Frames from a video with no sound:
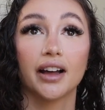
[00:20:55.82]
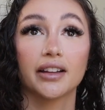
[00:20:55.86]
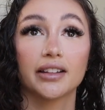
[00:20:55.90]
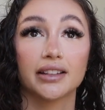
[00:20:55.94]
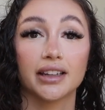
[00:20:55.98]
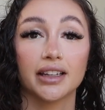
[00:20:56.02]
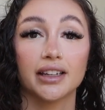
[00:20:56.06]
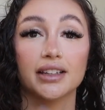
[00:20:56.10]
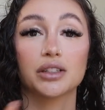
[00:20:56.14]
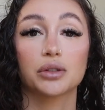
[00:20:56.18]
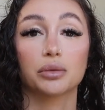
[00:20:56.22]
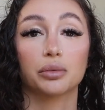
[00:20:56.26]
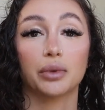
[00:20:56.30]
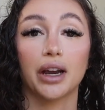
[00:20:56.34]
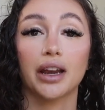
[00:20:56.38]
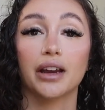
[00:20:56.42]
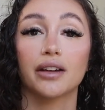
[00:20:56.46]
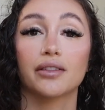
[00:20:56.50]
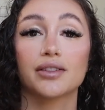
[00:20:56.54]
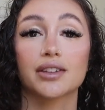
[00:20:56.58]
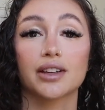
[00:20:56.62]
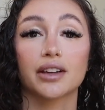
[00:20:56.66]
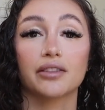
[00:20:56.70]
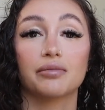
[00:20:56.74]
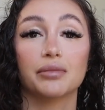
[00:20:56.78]
these
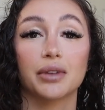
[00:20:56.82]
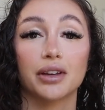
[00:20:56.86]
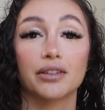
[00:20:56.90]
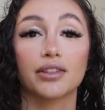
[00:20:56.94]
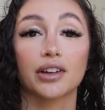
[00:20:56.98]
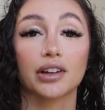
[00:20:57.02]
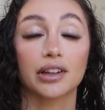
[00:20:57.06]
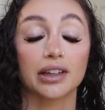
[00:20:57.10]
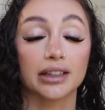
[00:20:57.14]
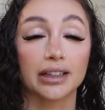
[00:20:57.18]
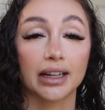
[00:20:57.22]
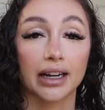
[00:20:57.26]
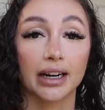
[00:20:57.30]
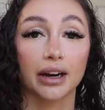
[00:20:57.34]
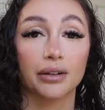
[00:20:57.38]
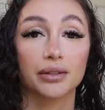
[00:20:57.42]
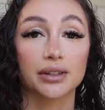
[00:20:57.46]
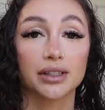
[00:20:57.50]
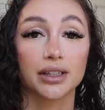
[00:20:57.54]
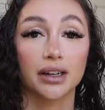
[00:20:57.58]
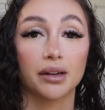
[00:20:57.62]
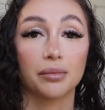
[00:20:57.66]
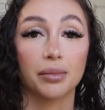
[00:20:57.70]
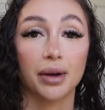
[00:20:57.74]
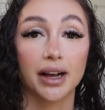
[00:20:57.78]
waves of me feeling like I
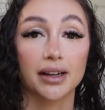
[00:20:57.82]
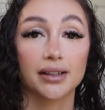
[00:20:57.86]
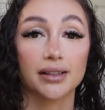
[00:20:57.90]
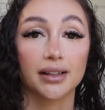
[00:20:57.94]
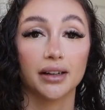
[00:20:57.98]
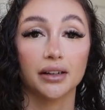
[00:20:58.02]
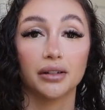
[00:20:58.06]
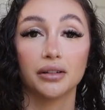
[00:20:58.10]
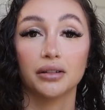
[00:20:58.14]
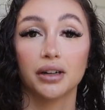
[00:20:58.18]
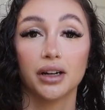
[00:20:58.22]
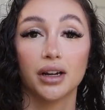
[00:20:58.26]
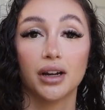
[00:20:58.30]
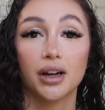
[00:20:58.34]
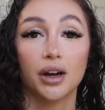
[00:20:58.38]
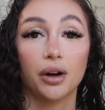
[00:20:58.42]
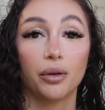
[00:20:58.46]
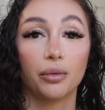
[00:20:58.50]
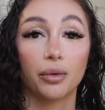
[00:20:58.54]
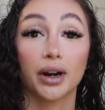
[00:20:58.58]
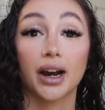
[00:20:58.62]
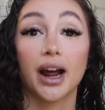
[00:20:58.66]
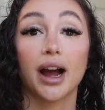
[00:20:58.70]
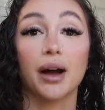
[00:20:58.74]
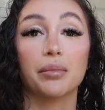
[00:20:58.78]
was gonna pass out
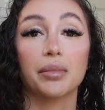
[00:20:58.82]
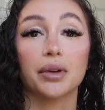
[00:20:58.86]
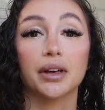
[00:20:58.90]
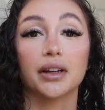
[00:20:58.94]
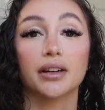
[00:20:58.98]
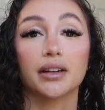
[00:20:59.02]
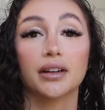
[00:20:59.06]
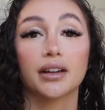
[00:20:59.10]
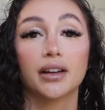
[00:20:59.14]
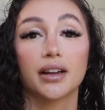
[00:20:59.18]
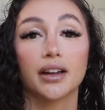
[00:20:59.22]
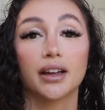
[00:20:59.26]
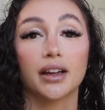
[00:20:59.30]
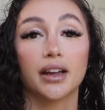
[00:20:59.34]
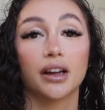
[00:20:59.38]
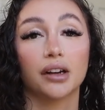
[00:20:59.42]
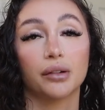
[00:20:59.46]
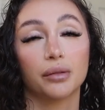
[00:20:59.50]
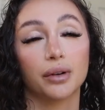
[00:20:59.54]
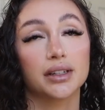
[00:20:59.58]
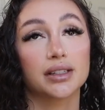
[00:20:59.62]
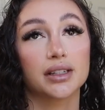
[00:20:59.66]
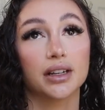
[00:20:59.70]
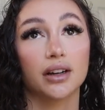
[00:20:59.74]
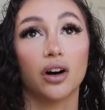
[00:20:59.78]
would happen. It
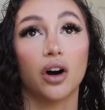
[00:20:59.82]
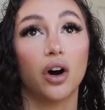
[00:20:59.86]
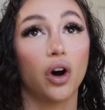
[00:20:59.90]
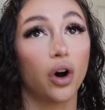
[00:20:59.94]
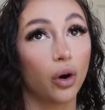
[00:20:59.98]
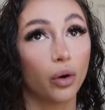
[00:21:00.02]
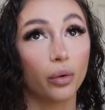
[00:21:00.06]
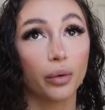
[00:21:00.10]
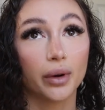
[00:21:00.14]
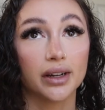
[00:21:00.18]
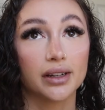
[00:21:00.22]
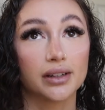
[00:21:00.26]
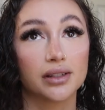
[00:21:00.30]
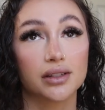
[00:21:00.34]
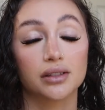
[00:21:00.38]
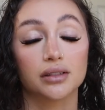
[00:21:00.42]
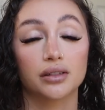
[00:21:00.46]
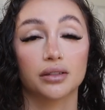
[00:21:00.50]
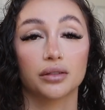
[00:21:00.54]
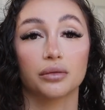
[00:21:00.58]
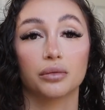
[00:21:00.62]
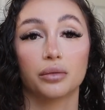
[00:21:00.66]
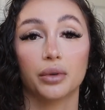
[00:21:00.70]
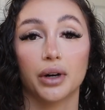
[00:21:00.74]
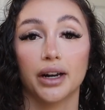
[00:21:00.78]
wasn't always
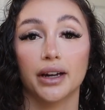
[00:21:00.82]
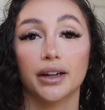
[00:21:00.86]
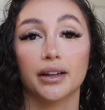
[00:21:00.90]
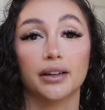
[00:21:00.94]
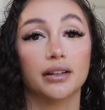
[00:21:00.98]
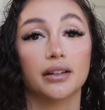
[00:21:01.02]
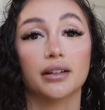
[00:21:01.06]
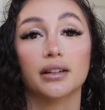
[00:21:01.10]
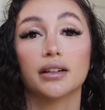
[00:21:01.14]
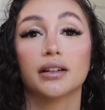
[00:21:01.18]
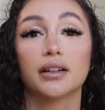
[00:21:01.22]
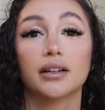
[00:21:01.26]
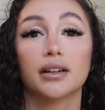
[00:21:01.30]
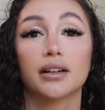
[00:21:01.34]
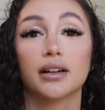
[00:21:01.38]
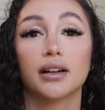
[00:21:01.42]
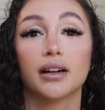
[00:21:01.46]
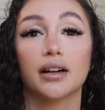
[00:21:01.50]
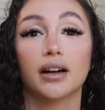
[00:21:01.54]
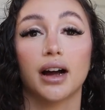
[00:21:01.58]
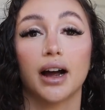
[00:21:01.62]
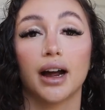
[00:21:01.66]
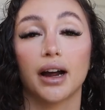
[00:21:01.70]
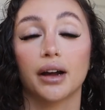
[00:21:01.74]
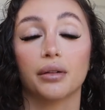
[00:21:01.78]
when
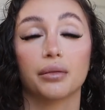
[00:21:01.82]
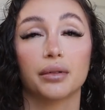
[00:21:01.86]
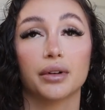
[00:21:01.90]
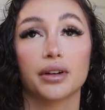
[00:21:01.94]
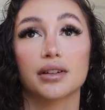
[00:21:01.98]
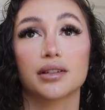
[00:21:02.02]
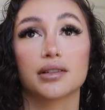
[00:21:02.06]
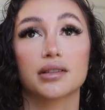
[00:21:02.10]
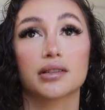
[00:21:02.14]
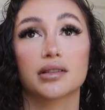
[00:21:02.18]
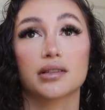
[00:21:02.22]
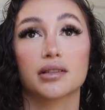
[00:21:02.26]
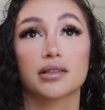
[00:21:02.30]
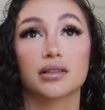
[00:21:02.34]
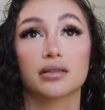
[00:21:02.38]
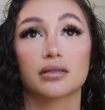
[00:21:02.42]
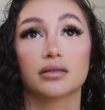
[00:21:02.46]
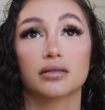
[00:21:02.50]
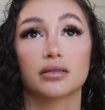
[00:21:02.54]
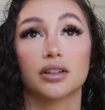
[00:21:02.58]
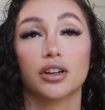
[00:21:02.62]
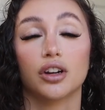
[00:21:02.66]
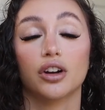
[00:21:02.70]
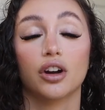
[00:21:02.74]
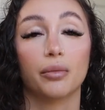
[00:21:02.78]
I was,
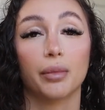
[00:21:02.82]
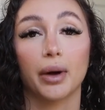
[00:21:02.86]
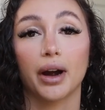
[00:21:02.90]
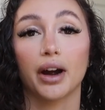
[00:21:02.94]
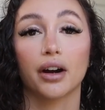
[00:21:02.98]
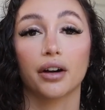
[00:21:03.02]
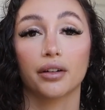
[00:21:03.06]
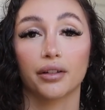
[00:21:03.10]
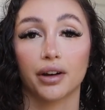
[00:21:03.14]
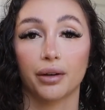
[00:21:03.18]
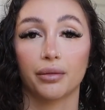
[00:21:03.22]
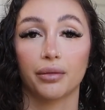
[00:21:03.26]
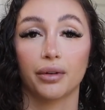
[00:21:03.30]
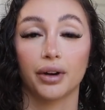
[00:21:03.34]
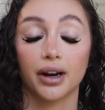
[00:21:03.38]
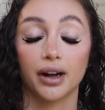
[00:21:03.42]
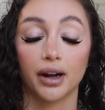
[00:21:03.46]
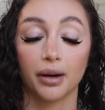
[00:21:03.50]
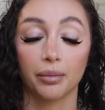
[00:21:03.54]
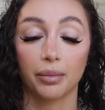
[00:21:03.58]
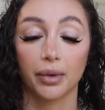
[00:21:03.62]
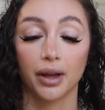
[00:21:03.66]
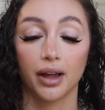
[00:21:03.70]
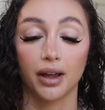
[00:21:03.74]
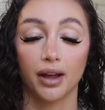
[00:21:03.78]
you know, my heart rate went
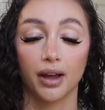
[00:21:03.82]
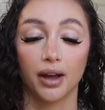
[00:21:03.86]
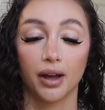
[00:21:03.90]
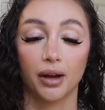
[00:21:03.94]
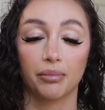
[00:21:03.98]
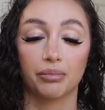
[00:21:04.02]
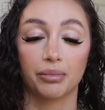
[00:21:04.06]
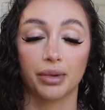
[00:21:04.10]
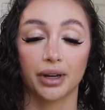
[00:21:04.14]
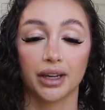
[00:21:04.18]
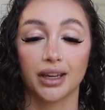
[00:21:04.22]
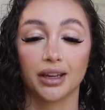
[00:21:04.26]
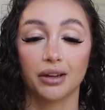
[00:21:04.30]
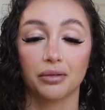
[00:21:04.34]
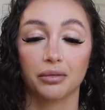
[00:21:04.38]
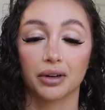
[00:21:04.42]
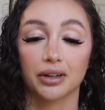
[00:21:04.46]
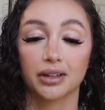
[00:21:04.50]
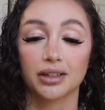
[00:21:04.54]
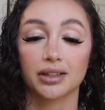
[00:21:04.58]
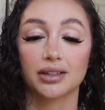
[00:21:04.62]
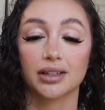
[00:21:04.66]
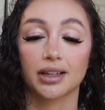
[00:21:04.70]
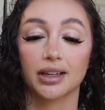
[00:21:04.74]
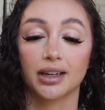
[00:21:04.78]
up. But he
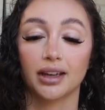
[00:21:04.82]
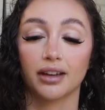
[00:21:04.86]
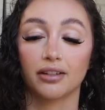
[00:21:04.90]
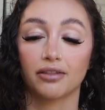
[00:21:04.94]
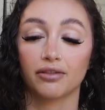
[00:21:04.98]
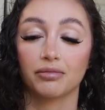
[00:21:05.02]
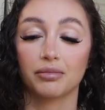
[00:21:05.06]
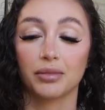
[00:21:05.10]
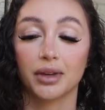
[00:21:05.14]
wanted to give